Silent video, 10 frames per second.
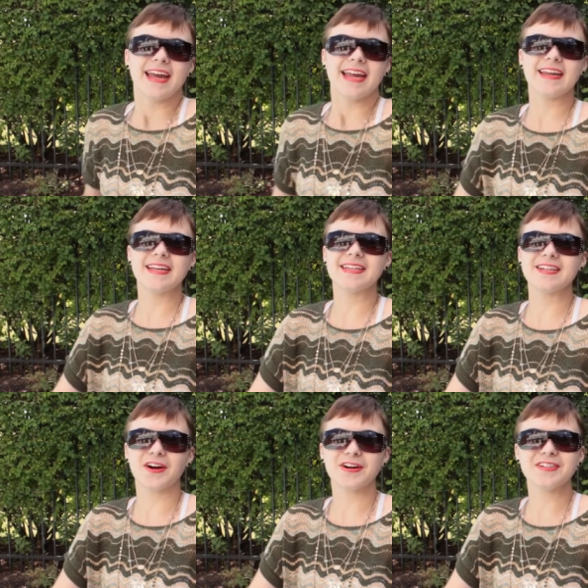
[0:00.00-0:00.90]
He
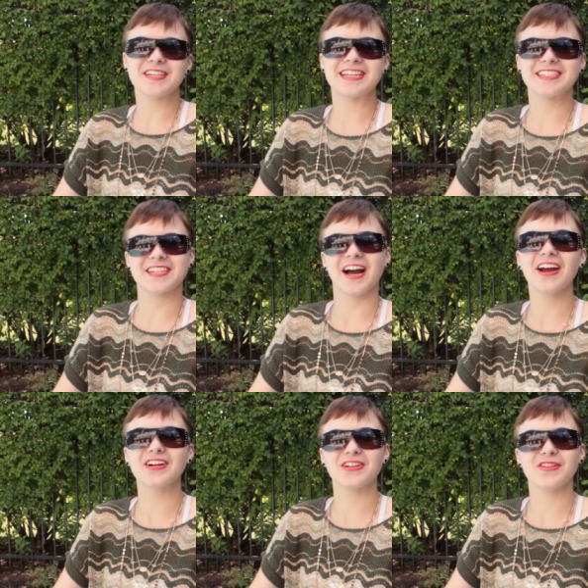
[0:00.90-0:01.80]
earned his
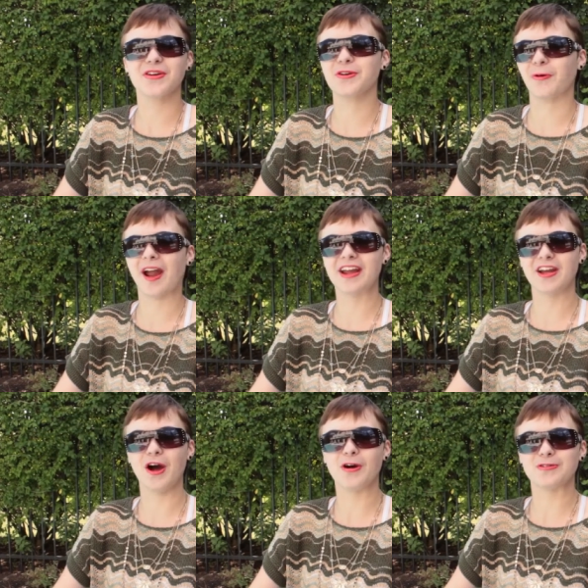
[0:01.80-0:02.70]
title, the Gray
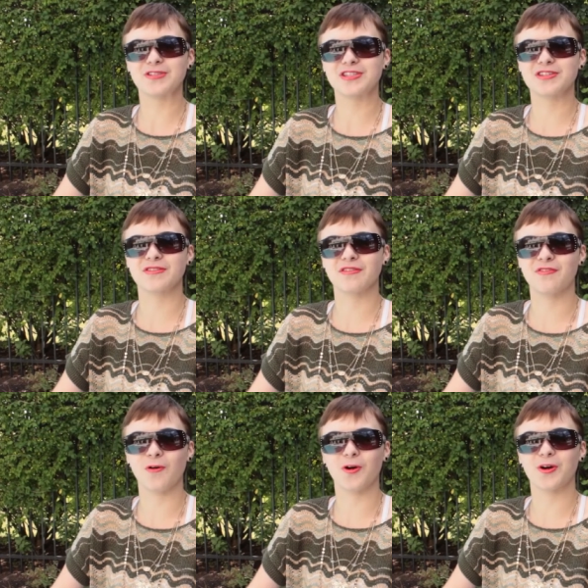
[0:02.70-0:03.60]
Ghost,
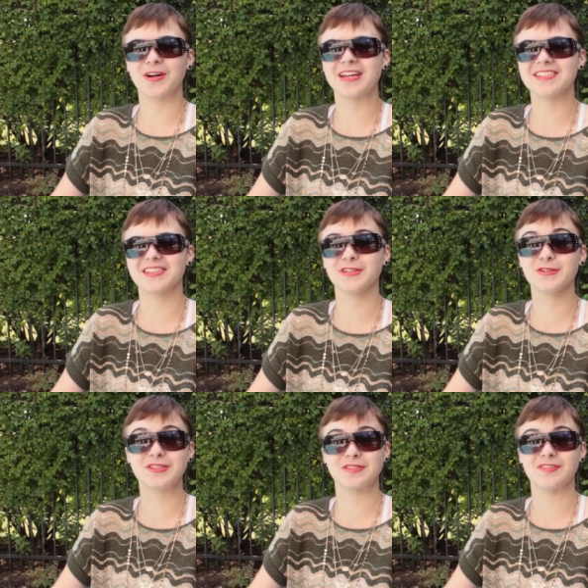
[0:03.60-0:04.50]
for his
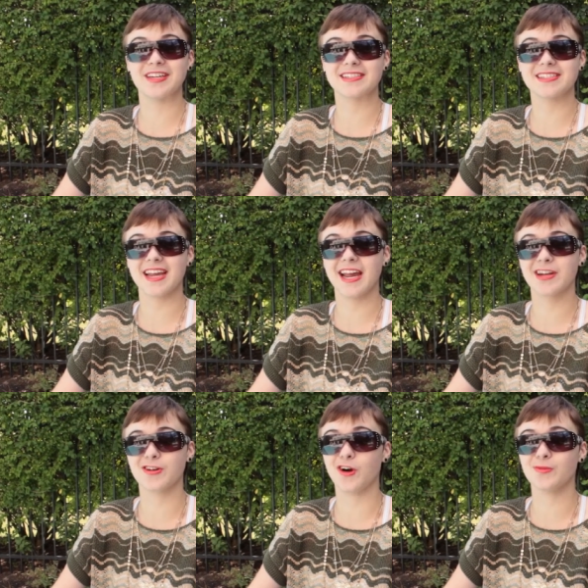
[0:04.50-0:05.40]
elusiveness
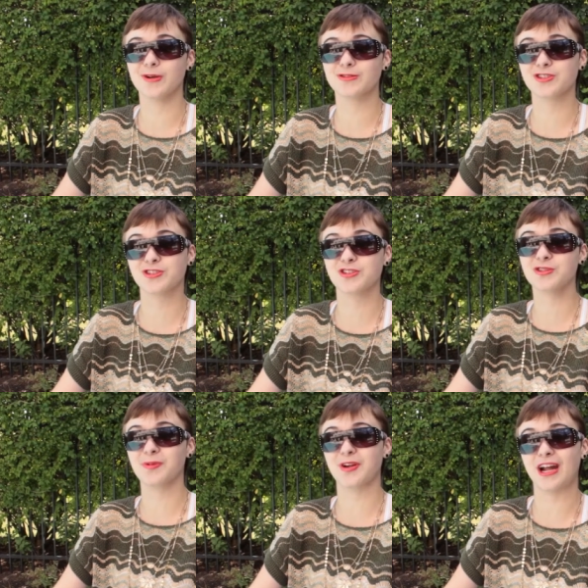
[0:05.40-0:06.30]
and almost
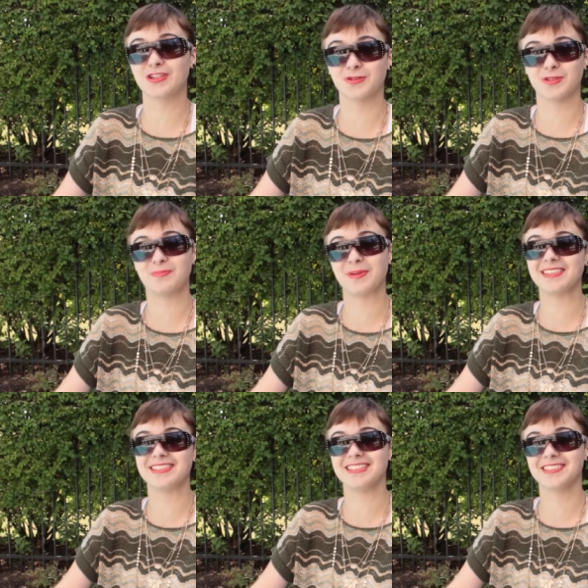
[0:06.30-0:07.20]
supernatural
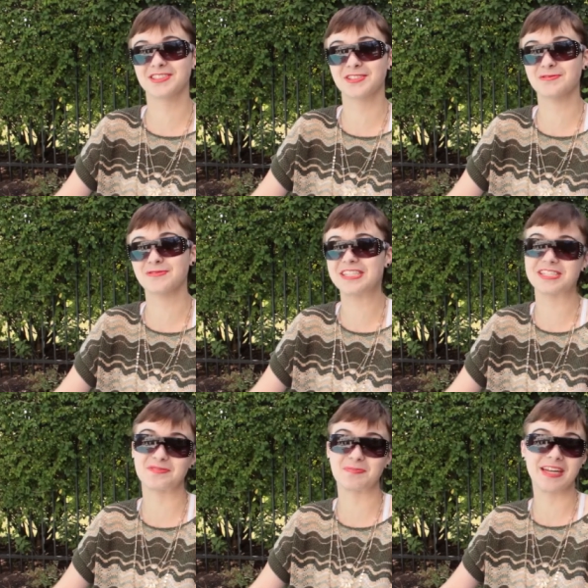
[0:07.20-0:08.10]
abilities to
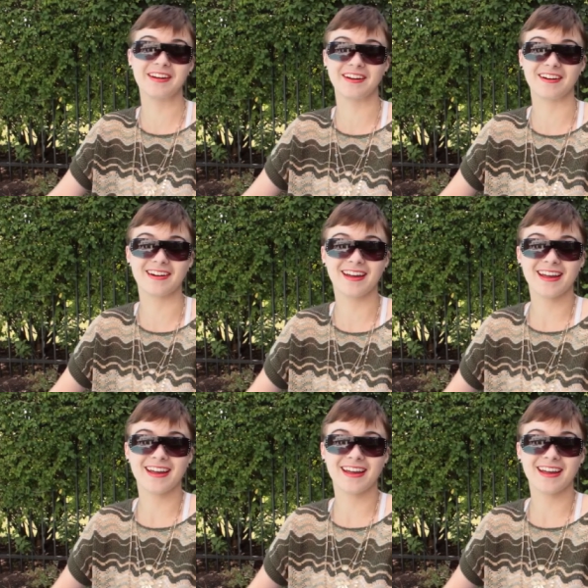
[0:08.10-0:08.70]
disappear